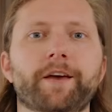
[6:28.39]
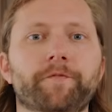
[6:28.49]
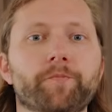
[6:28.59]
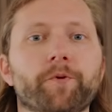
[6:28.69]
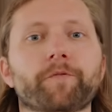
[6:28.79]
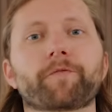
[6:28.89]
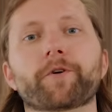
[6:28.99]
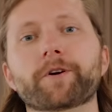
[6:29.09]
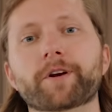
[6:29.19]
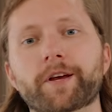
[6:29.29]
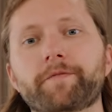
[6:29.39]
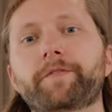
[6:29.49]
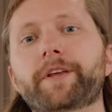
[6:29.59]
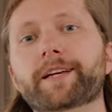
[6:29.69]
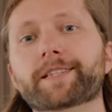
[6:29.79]
If you prefer
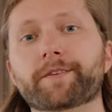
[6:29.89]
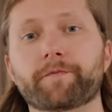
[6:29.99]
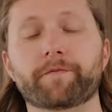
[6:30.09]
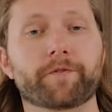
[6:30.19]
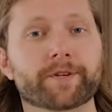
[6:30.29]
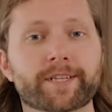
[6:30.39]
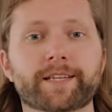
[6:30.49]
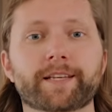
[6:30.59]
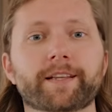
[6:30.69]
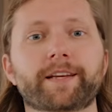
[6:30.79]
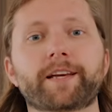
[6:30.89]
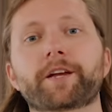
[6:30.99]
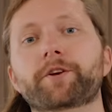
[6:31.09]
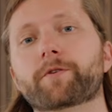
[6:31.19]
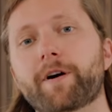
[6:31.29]
convenience and versatility
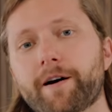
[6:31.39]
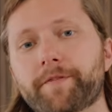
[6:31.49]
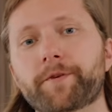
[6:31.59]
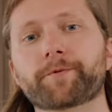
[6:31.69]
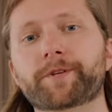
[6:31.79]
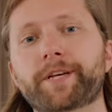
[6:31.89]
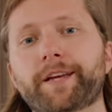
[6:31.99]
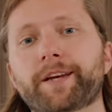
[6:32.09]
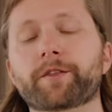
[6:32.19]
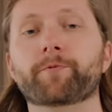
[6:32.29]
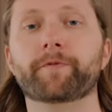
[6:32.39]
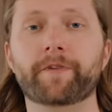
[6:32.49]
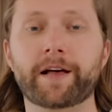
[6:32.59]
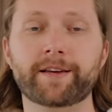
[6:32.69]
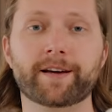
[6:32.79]
in your coffee routine, the
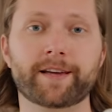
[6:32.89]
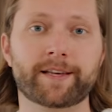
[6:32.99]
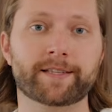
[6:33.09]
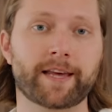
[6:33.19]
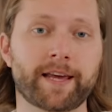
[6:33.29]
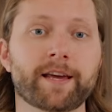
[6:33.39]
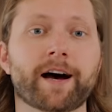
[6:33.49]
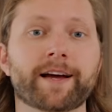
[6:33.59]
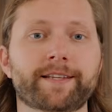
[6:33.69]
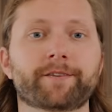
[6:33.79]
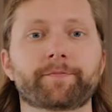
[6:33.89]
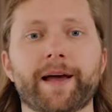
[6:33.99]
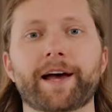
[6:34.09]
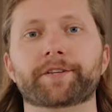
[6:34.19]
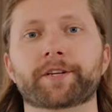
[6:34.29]
Rivelia is an ideal
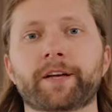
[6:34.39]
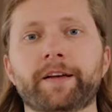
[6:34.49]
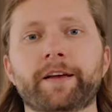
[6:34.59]
match.